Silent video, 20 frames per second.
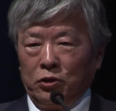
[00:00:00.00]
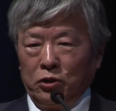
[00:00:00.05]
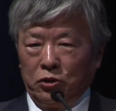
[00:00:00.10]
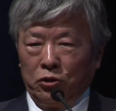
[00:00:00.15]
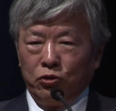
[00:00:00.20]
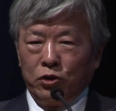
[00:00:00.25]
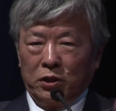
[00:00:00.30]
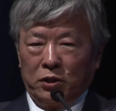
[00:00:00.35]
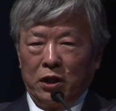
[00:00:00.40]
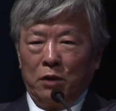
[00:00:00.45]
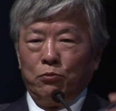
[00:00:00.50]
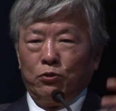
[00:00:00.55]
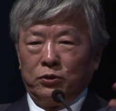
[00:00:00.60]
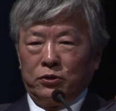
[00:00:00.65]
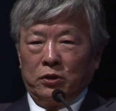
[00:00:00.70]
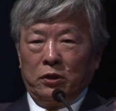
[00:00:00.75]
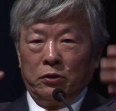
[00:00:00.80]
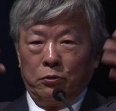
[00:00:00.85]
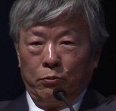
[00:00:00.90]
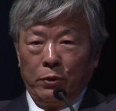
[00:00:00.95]
you can
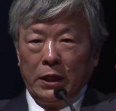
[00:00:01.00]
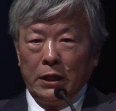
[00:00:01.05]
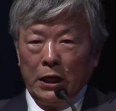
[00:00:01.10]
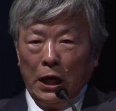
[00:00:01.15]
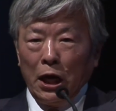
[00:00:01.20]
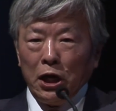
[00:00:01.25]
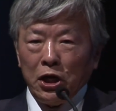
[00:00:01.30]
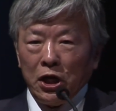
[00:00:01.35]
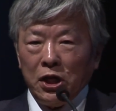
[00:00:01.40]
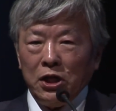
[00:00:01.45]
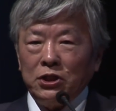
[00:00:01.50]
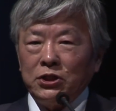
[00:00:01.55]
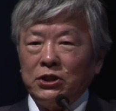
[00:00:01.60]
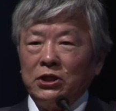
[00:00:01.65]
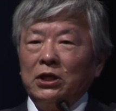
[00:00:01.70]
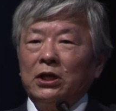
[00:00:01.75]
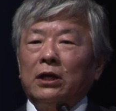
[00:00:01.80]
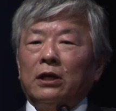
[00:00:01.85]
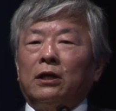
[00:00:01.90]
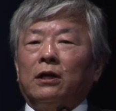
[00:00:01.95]
demonstrate by language
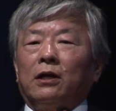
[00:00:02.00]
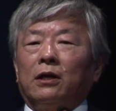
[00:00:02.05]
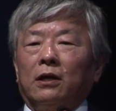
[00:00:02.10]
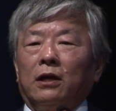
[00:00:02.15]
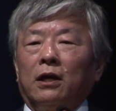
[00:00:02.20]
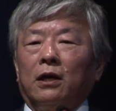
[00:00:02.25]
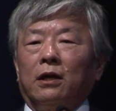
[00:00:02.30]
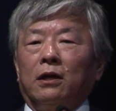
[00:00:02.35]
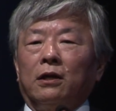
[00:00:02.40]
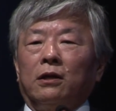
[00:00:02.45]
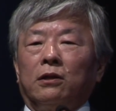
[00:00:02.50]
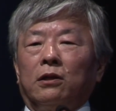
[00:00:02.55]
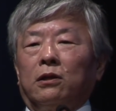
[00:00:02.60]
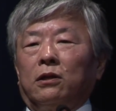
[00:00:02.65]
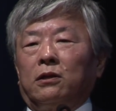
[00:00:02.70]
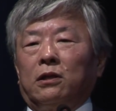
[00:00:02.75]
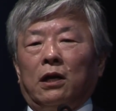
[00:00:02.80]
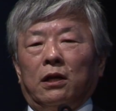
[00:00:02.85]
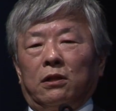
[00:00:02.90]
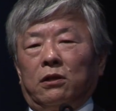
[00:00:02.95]

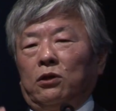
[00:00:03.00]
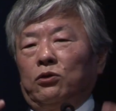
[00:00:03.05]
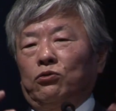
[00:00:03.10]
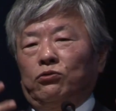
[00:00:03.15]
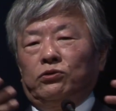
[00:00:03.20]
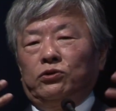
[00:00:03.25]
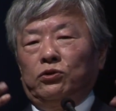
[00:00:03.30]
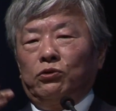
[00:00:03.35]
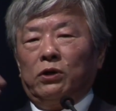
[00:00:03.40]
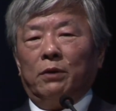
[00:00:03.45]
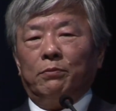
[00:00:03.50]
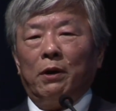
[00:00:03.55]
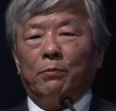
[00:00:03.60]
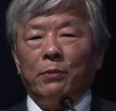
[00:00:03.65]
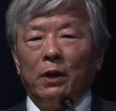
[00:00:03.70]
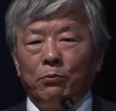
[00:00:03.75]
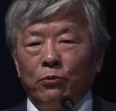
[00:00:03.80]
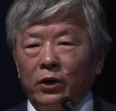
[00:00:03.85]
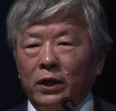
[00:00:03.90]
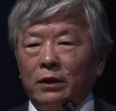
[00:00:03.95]
that you have a
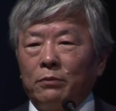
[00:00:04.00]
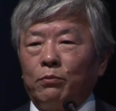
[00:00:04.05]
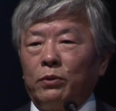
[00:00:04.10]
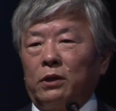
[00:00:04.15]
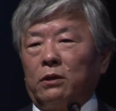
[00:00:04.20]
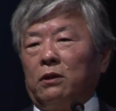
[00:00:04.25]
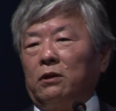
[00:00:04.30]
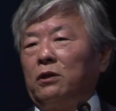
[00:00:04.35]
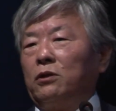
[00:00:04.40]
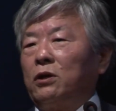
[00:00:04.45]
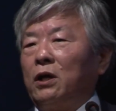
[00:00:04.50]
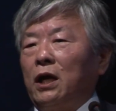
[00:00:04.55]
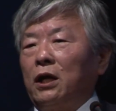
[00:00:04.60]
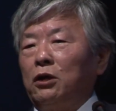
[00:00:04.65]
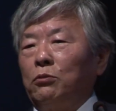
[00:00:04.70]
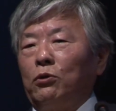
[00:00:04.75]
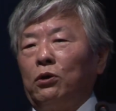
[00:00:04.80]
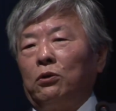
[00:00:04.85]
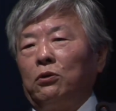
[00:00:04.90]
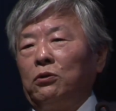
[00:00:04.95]
memory. But in an
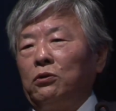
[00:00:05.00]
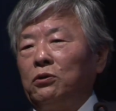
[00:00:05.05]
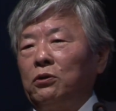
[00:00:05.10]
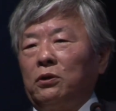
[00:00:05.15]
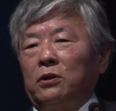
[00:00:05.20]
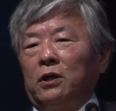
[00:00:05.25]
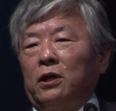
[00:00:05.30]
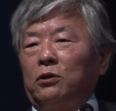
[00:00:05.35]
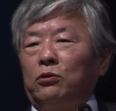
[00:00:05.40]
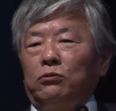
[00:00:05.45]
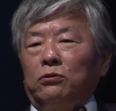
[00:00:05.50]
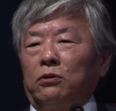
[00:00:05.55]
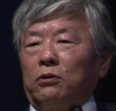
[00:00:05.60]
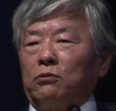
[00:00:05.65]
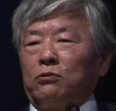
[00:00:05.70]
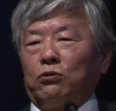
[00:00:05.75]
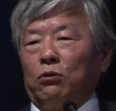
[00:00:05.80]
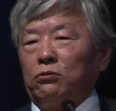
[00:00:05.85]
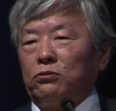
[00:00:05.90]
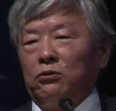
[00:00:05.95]
animal, they
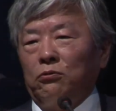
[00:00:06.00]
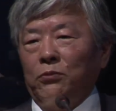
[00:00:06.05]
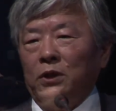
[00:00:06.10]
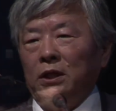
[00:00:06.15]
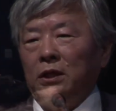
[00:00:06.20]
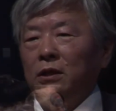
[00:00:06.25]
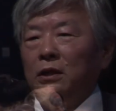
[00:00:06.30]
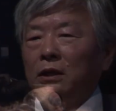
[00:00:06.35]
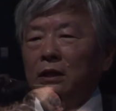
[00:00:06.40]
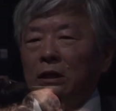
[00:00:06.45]
don't talk to me.